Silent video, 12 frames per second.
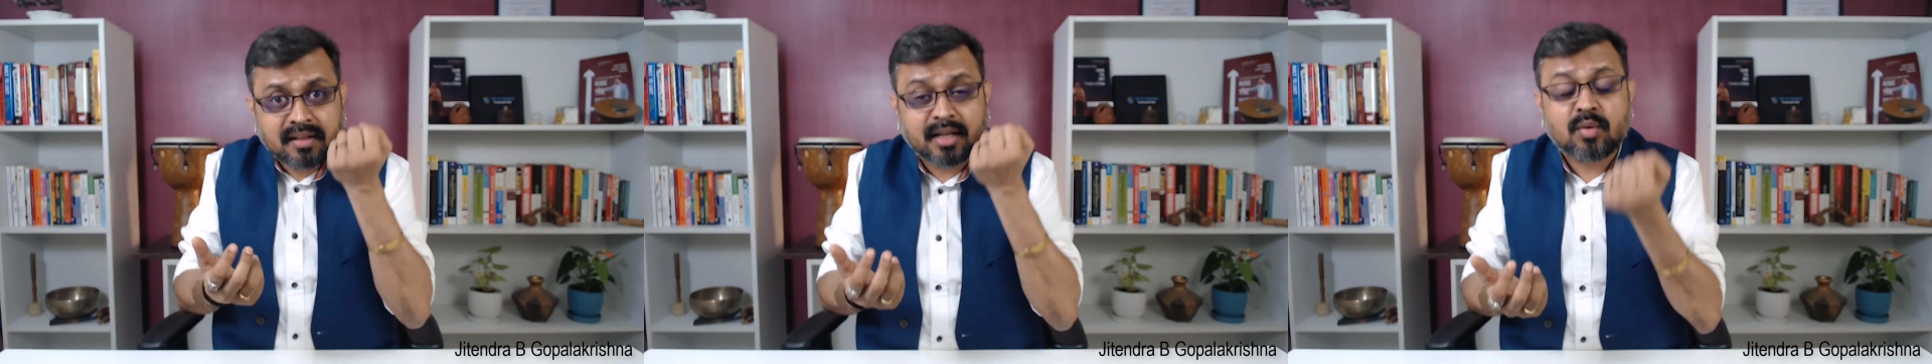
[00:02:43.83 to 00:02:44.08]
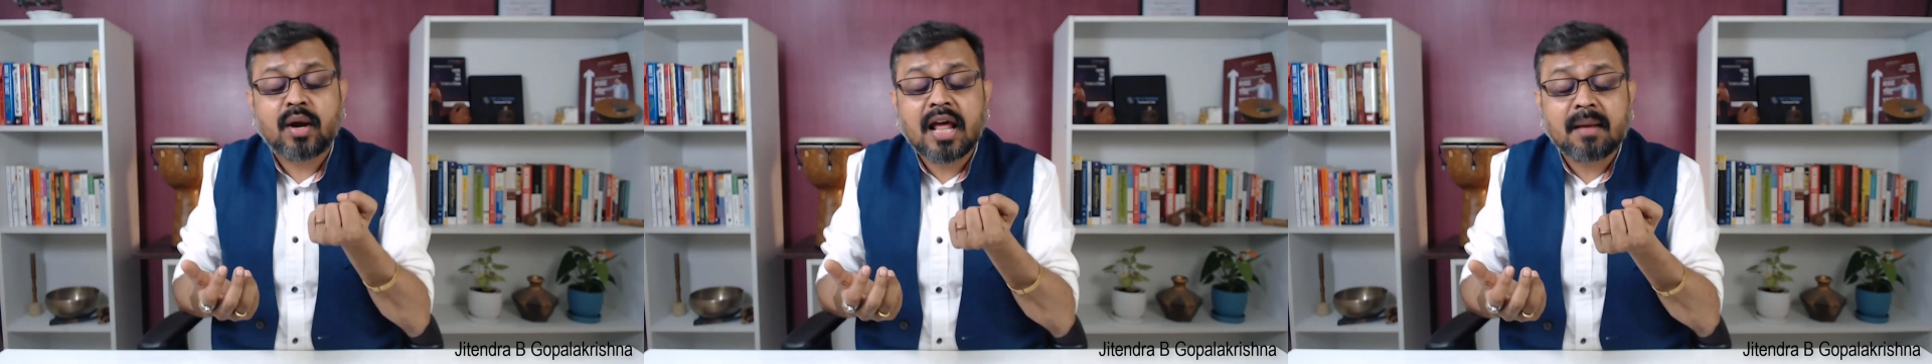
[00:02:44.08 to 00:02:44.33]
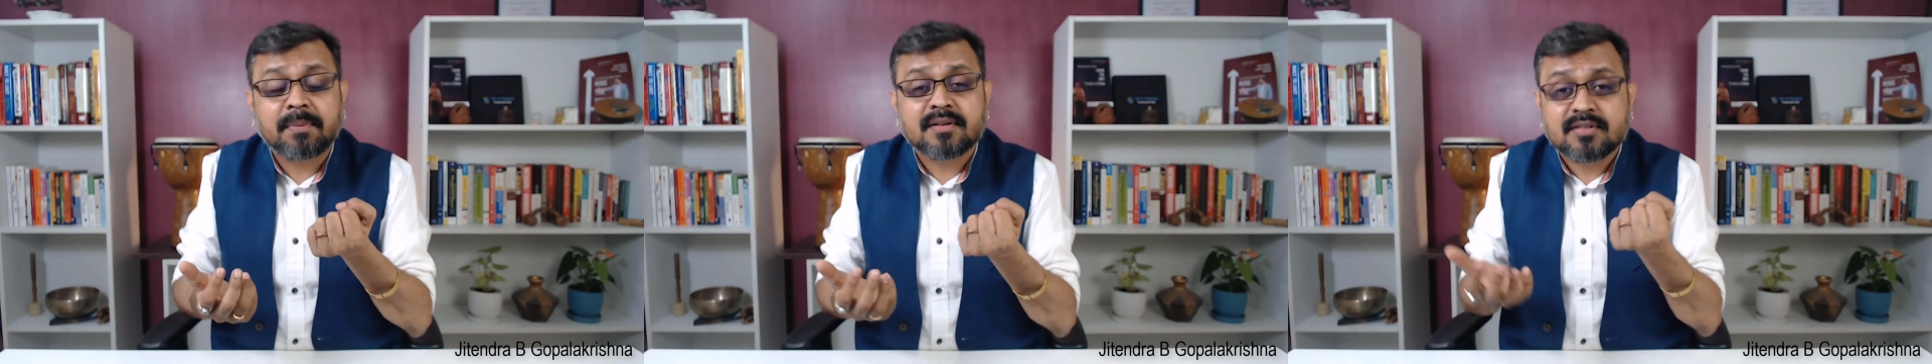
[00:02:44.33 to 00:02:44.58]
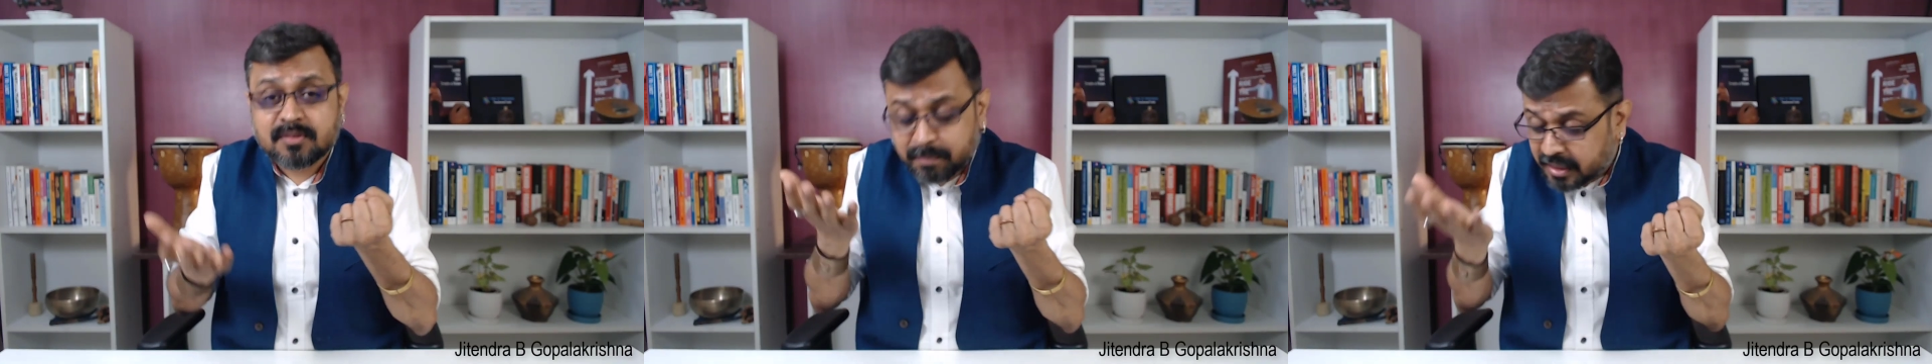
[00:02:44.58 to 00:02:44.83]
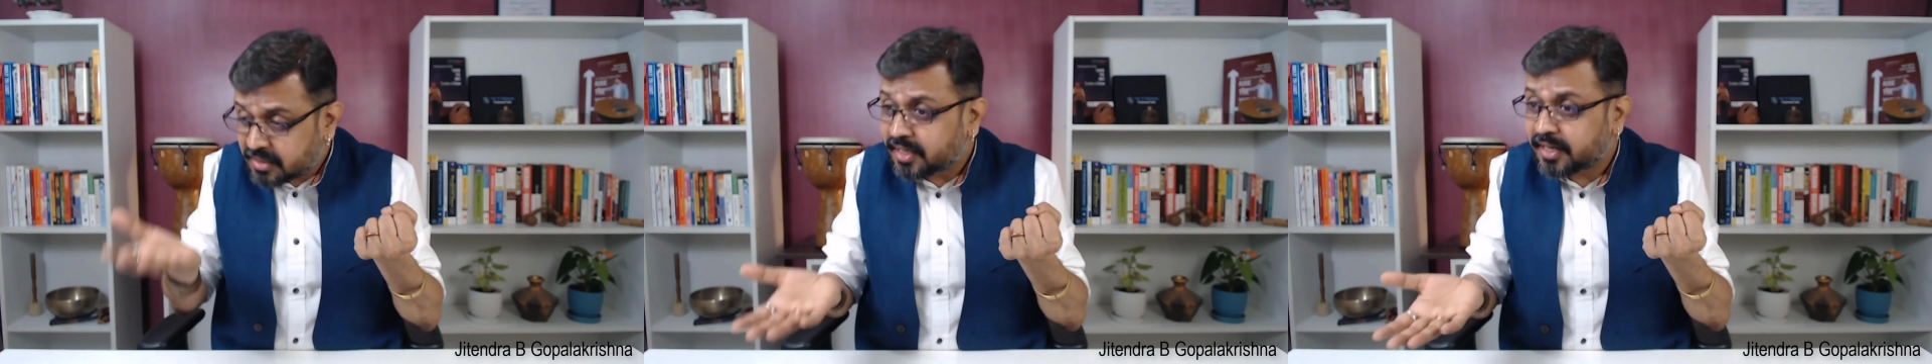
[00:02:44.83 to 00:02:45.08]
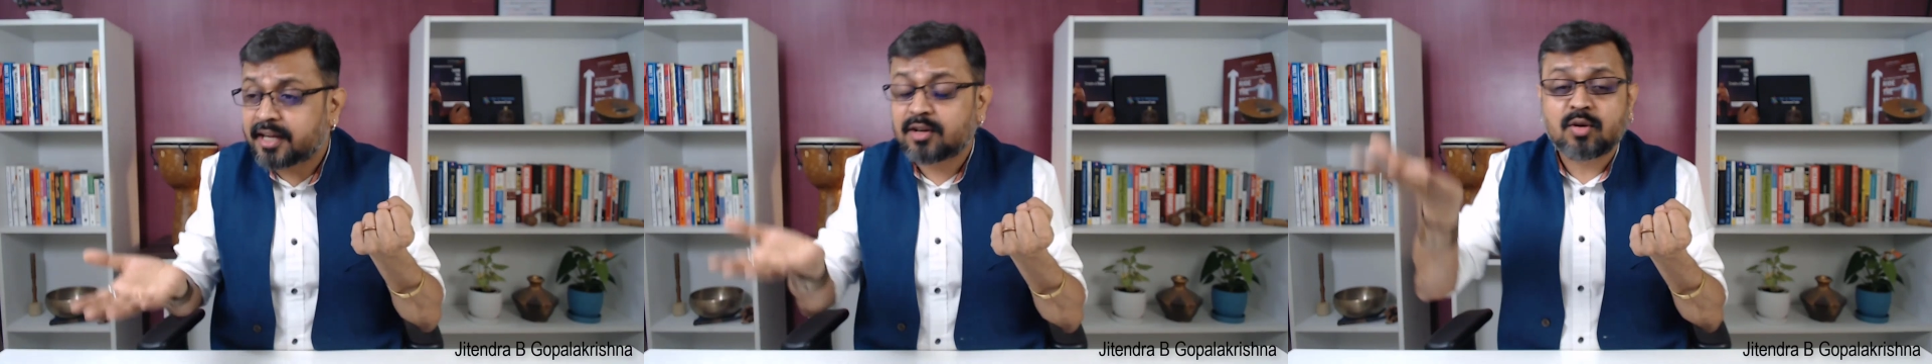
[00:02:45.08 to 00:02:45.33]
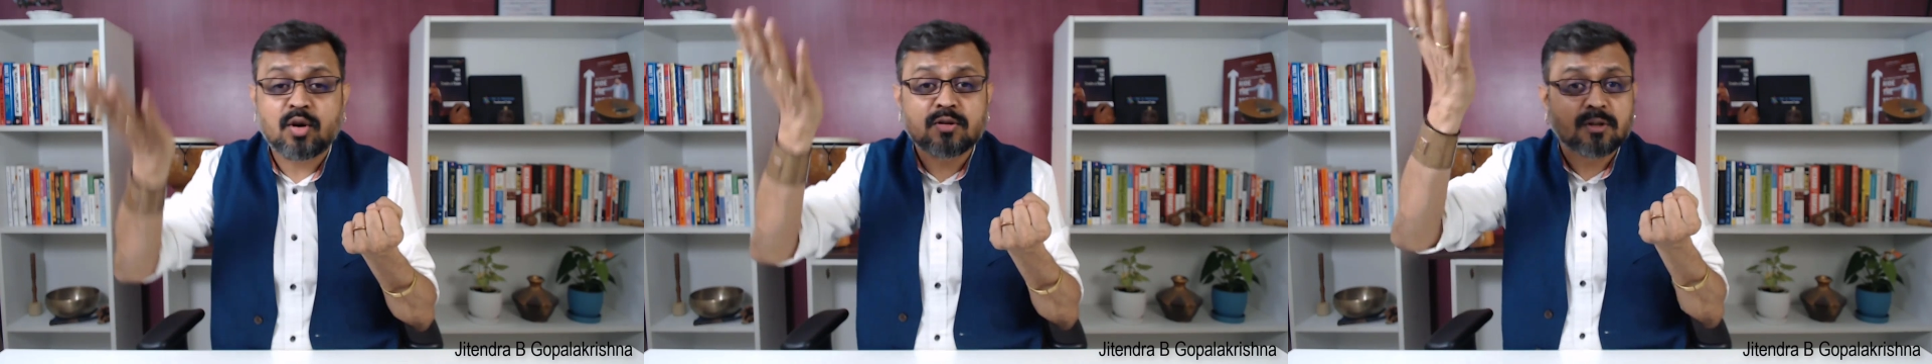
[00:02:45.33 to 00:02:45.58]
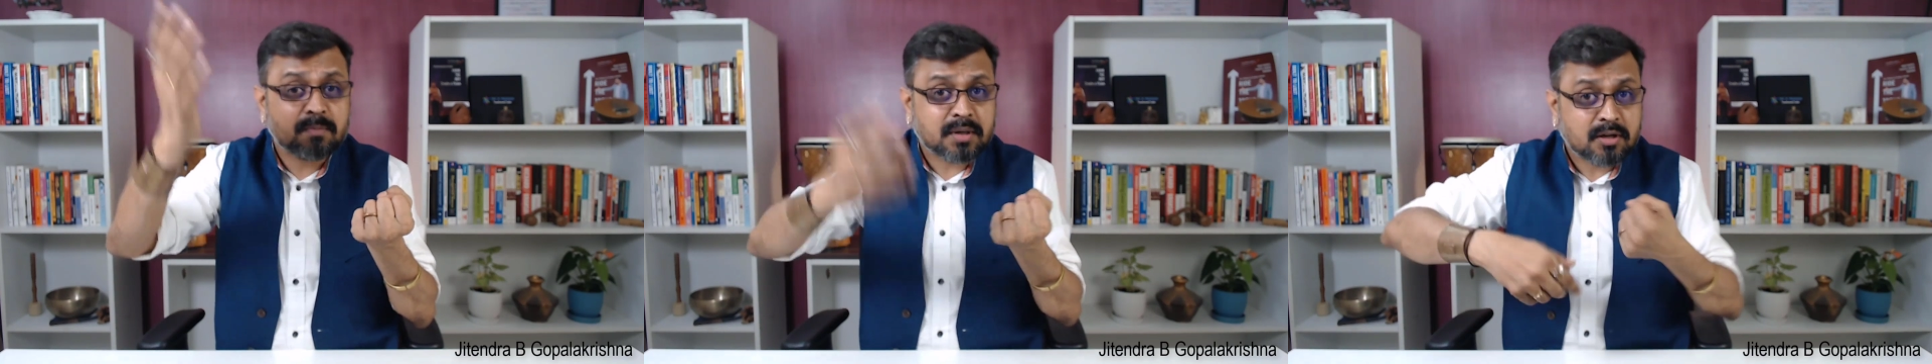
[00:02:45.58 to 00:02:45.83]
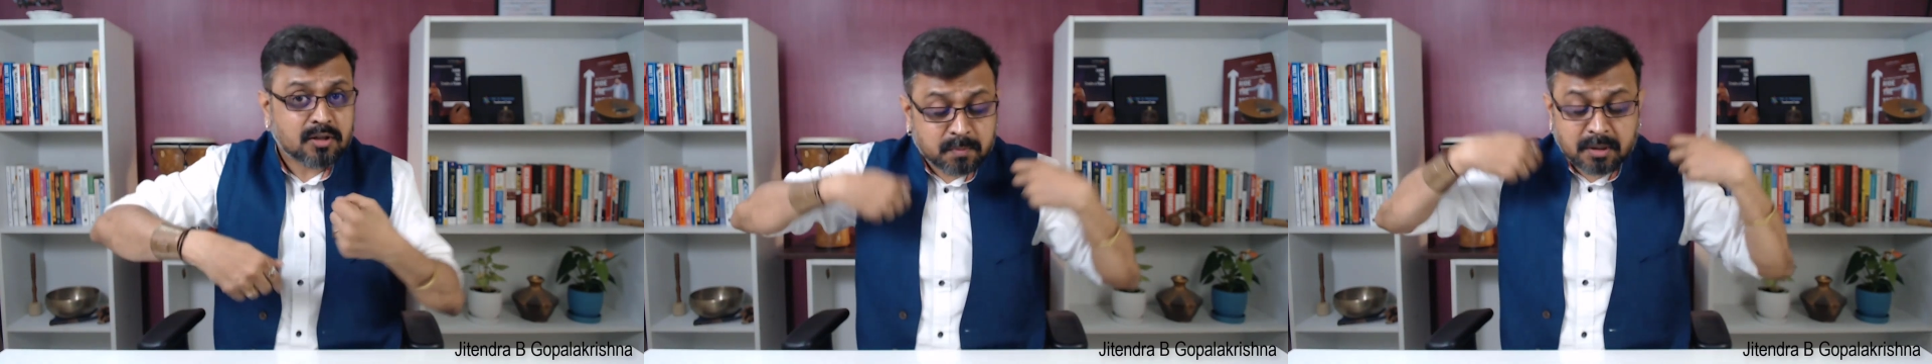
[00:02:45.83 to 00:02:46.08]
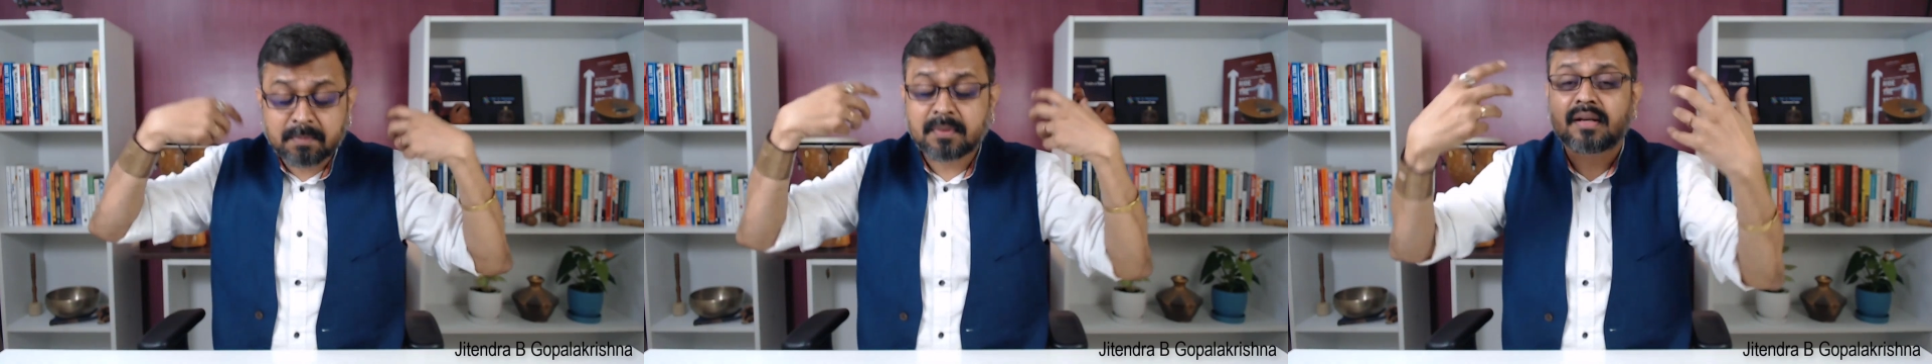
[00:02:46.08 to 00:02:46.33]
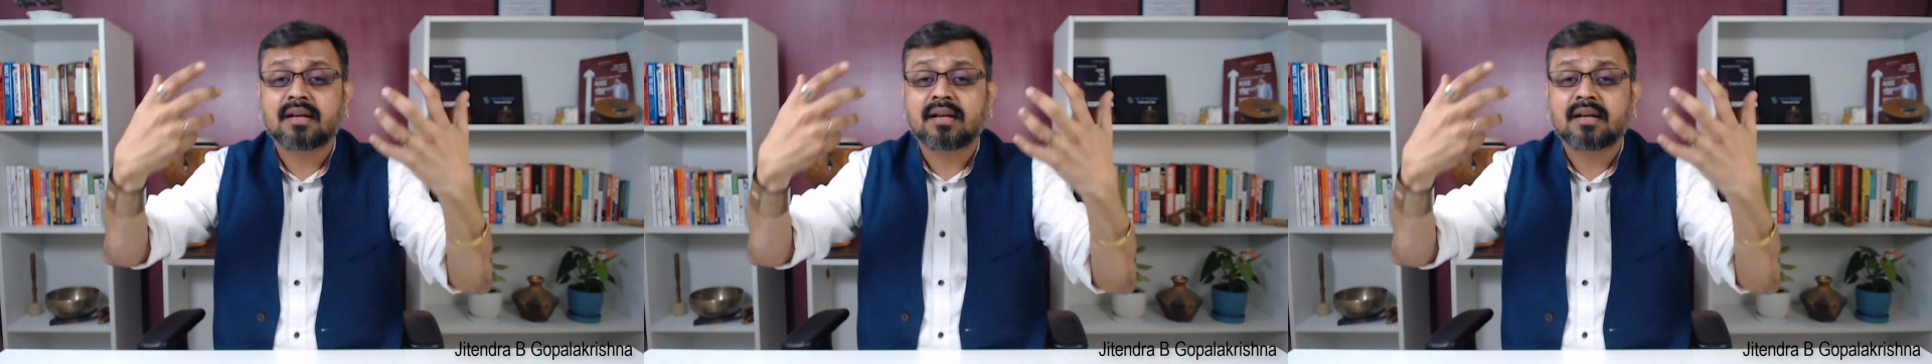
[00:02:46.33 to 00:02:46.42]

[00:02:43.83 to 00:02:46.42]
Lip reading: then what happens? Price again goes up because people